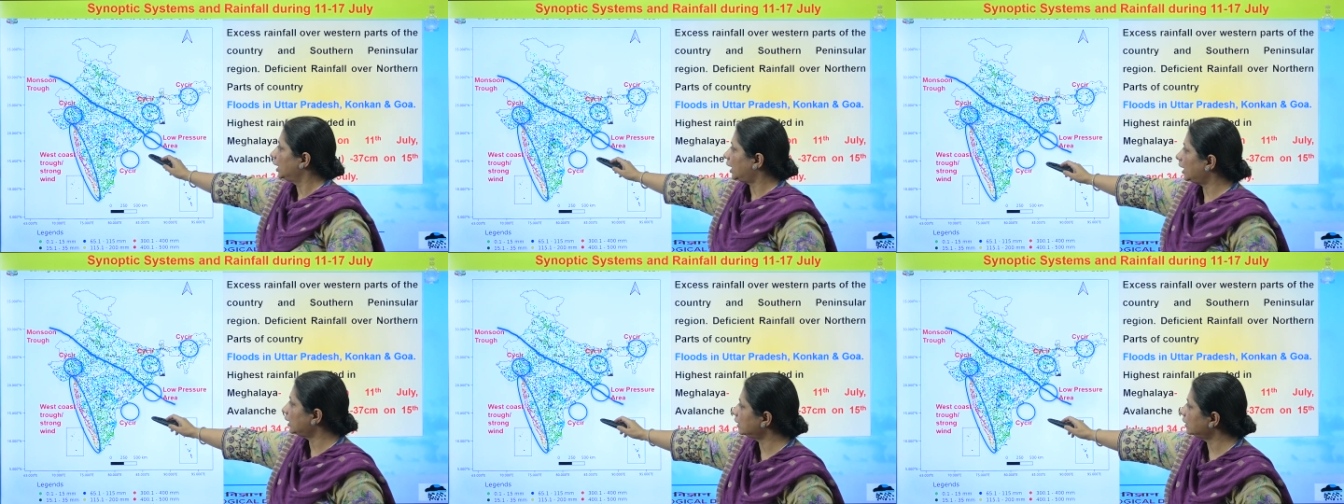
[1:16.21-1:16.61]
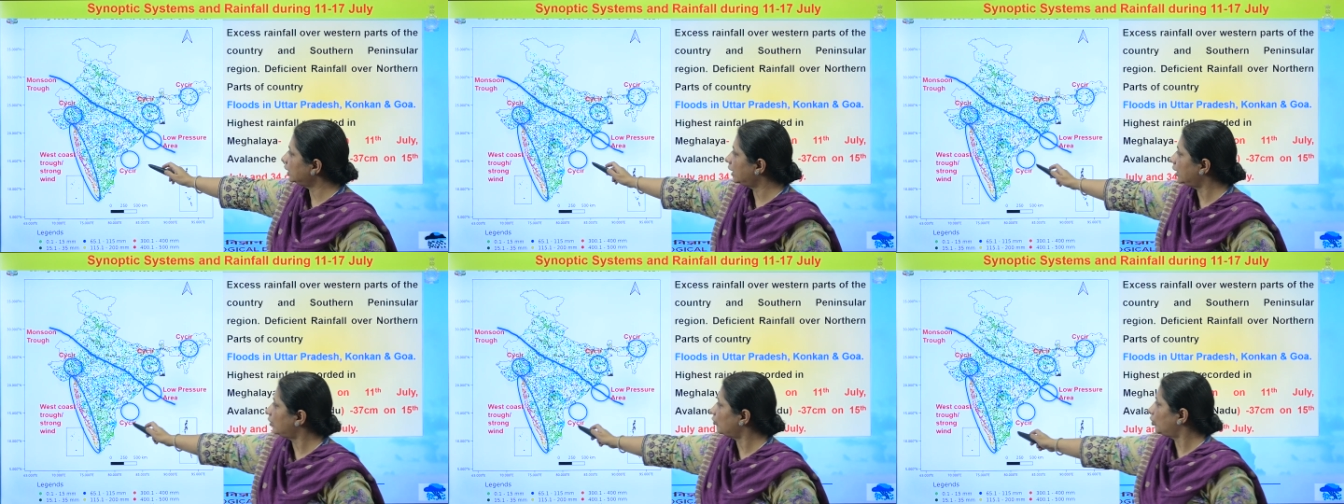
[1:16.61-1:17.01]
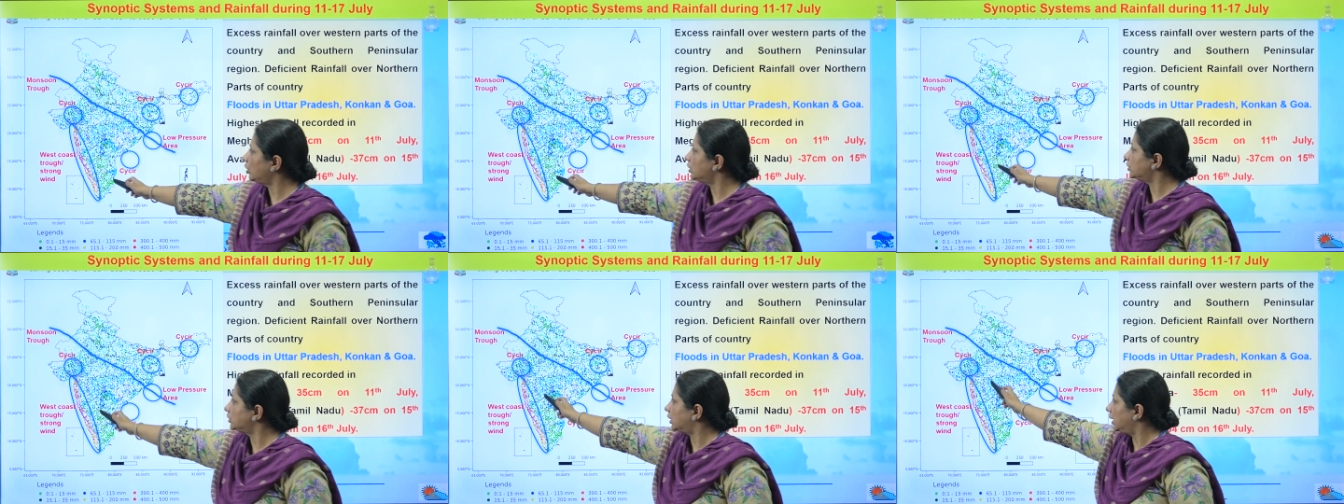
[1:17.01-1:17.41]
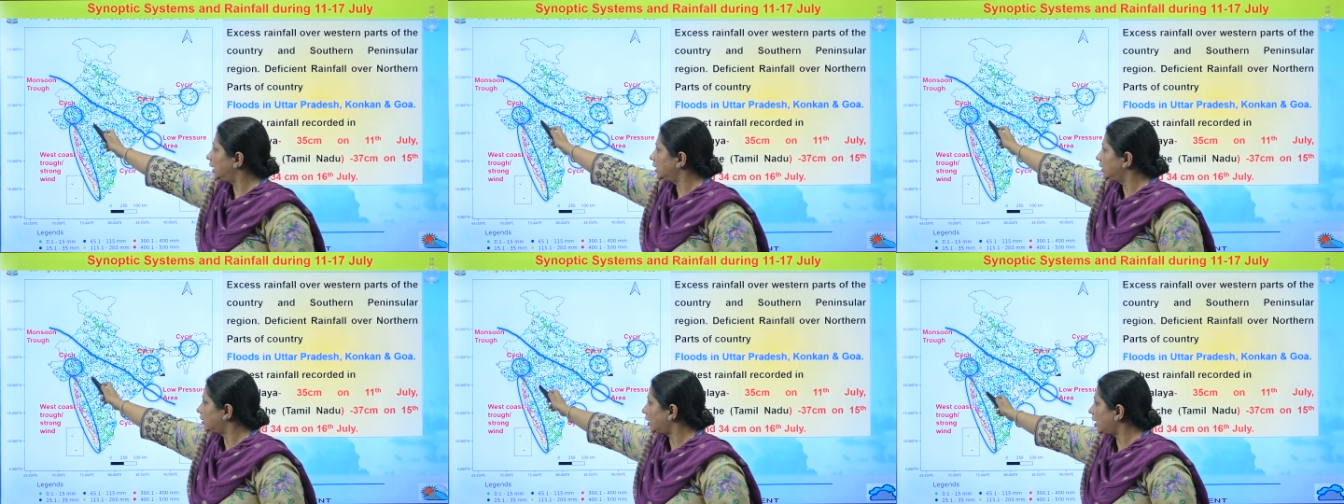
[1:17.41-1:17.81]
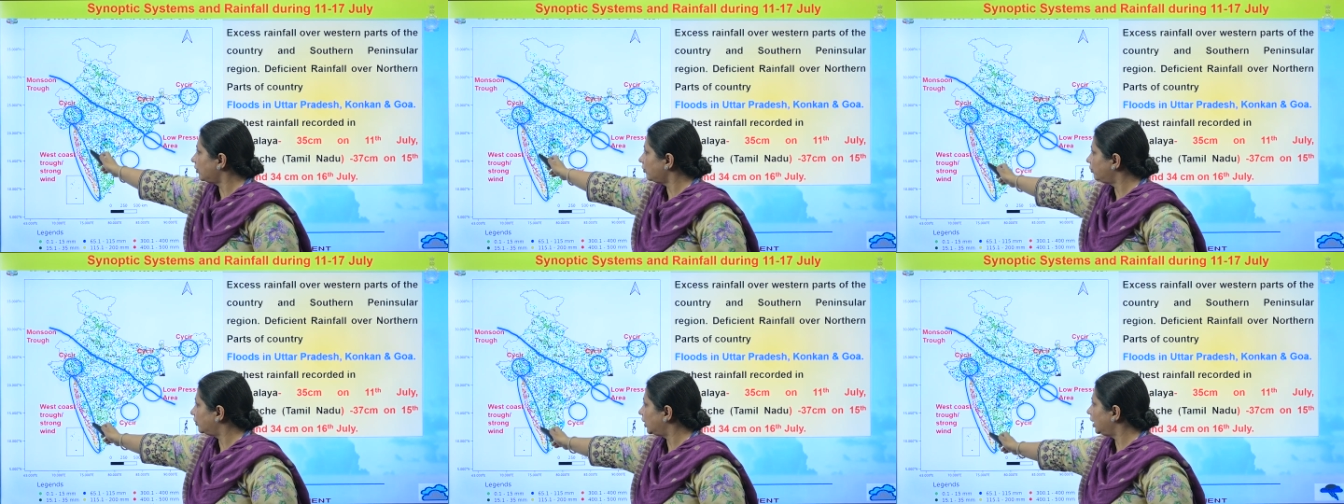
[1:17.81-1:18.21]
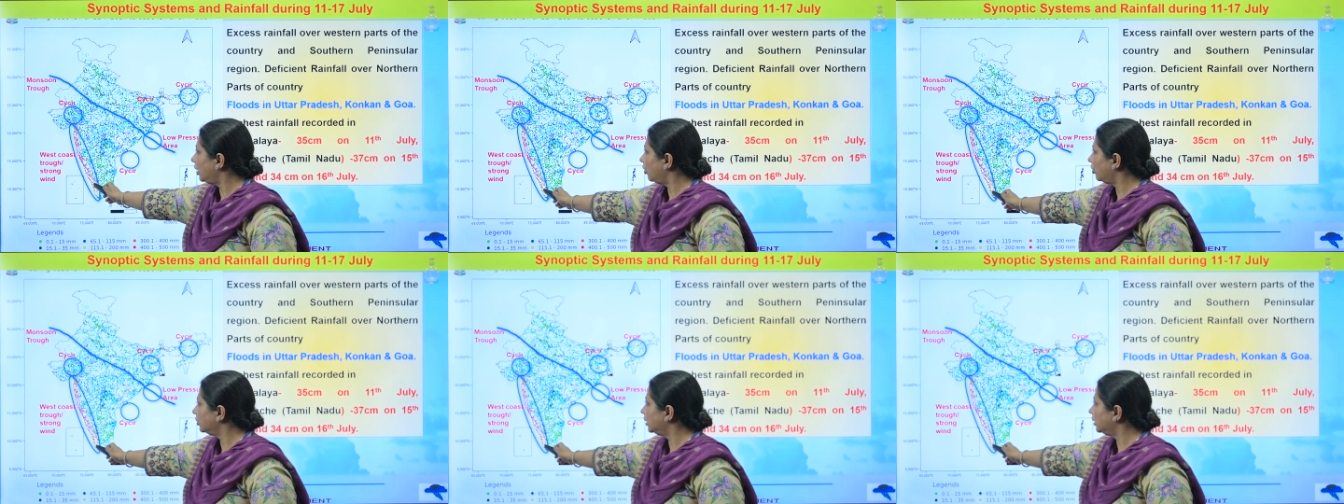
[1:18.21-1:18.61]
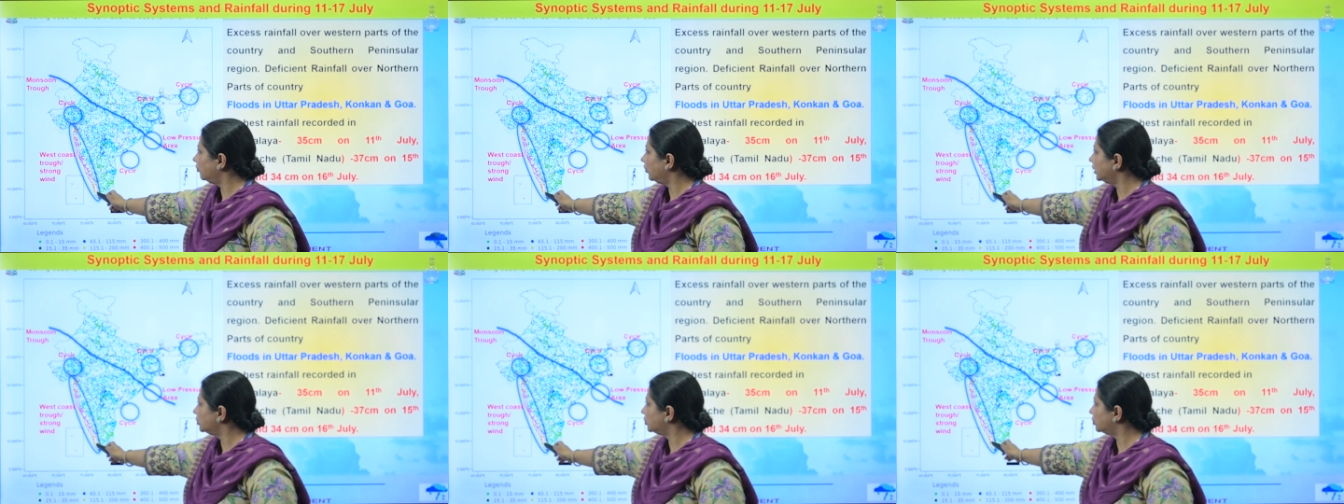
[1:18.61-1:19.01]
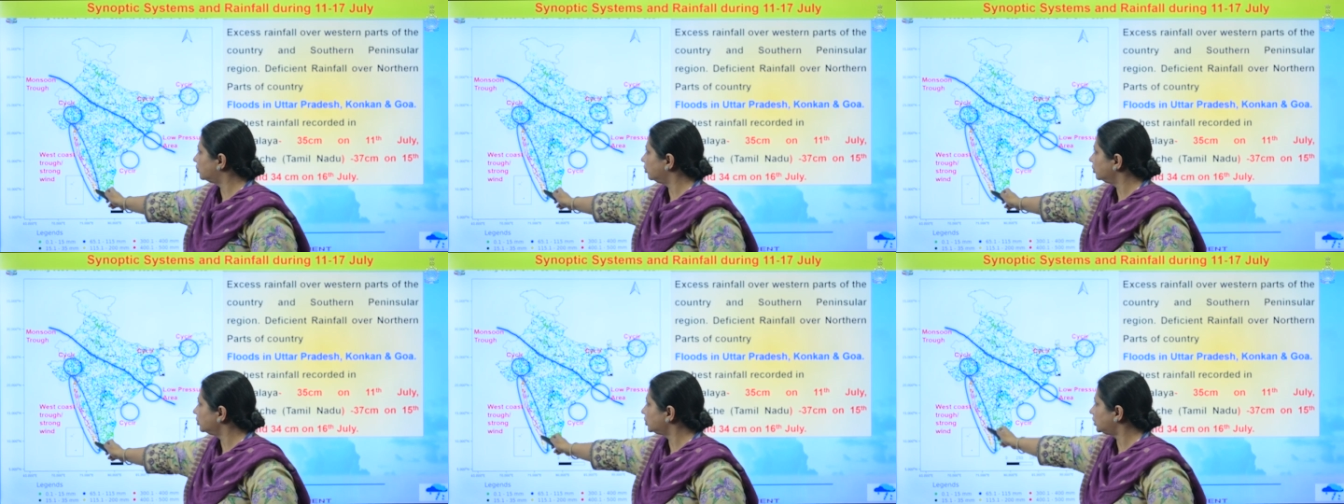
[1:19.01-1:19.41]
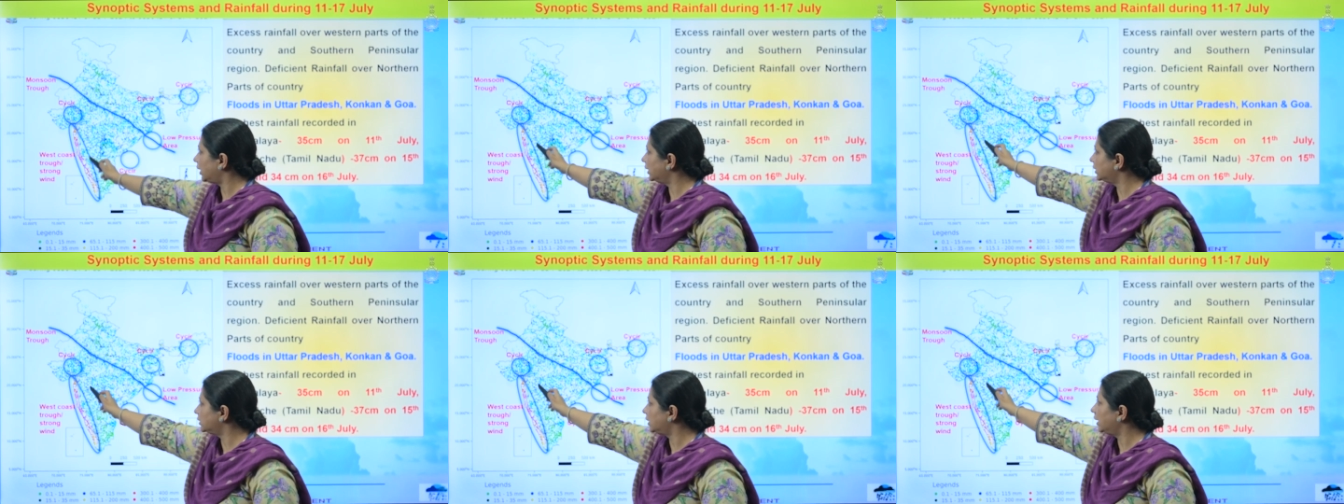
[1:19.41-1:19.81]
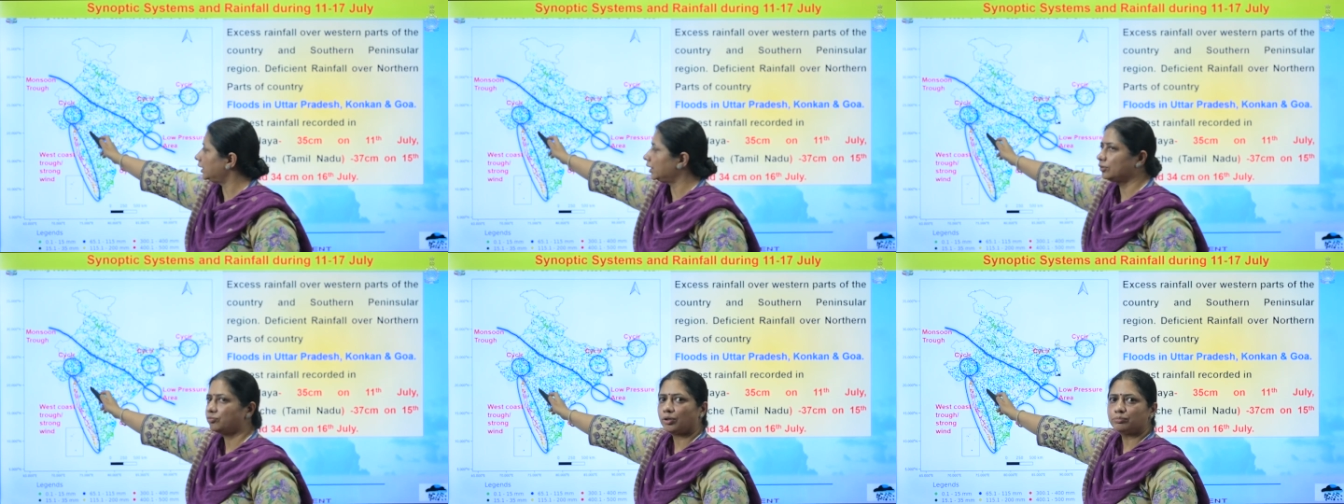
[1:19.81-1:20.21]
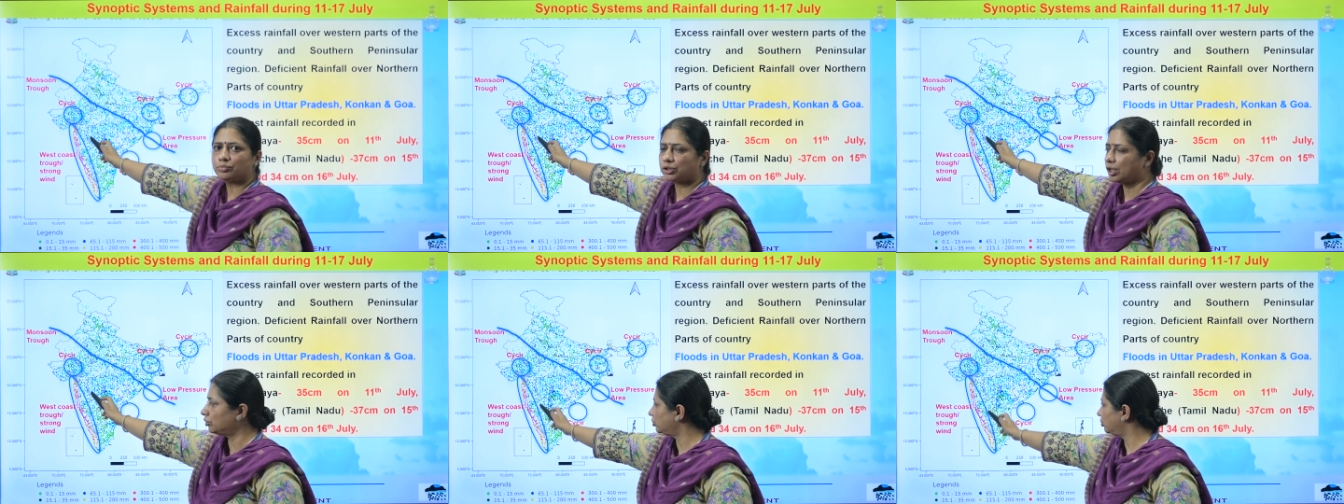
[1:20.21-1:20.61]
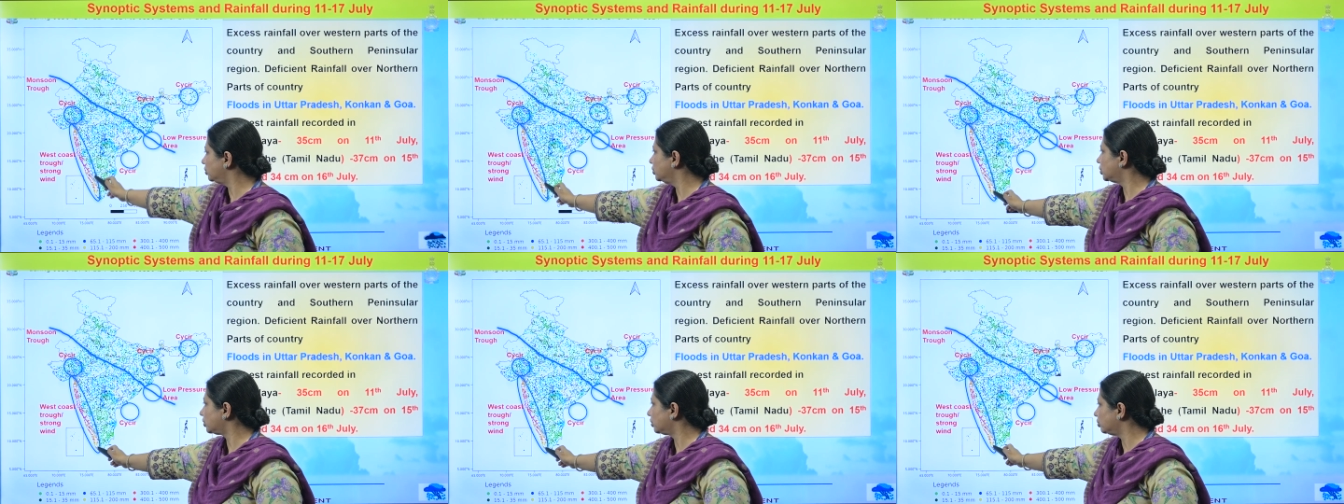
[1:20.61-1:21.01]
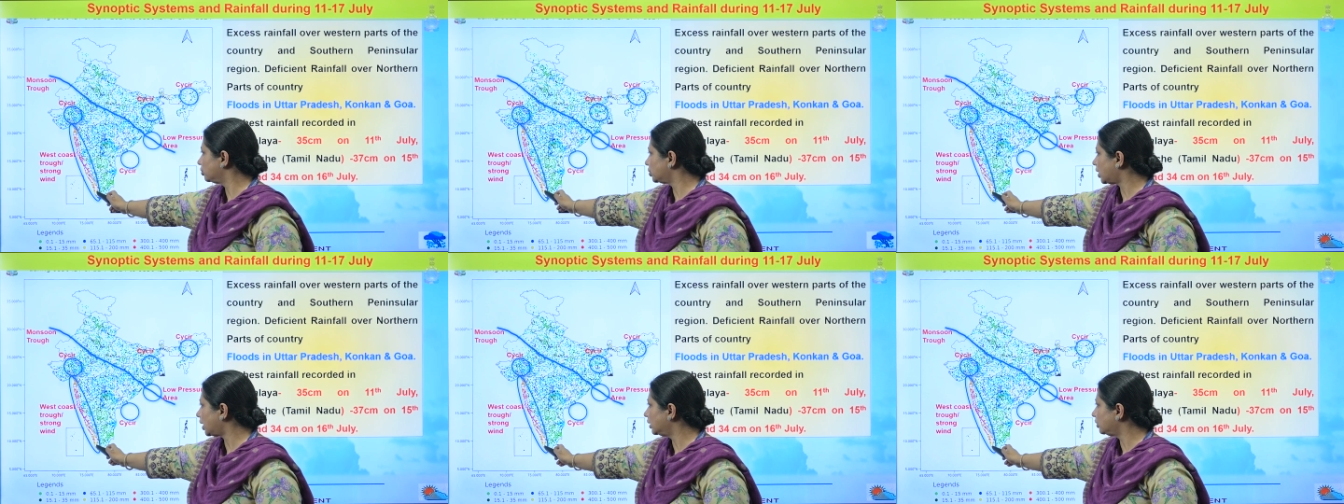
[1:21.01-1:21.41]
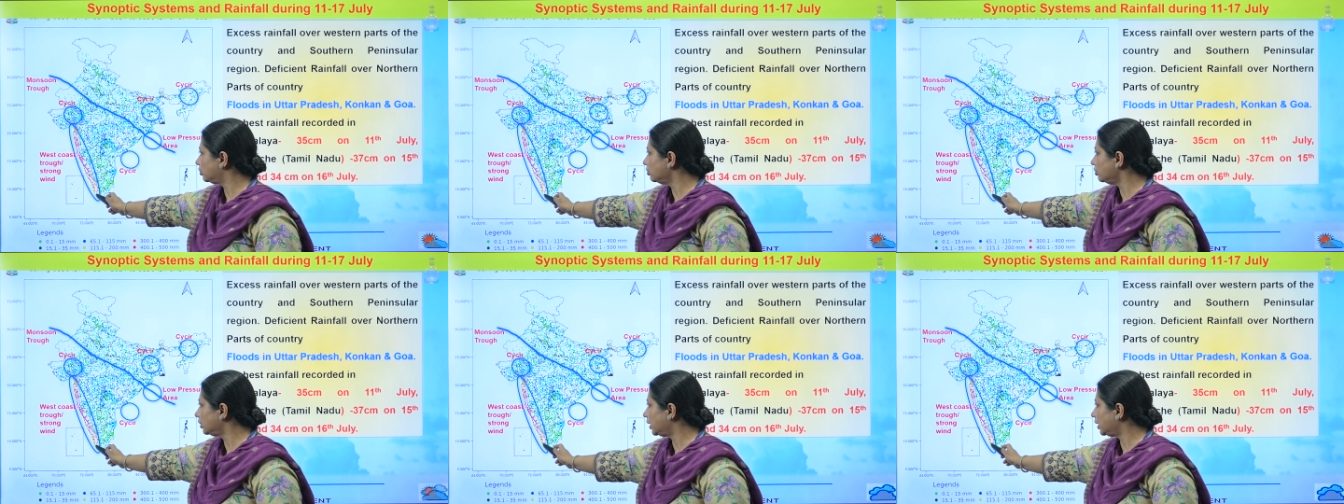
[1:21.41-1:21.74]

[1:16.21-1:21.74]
and there was a trough along the west coast extending from South Gujarat to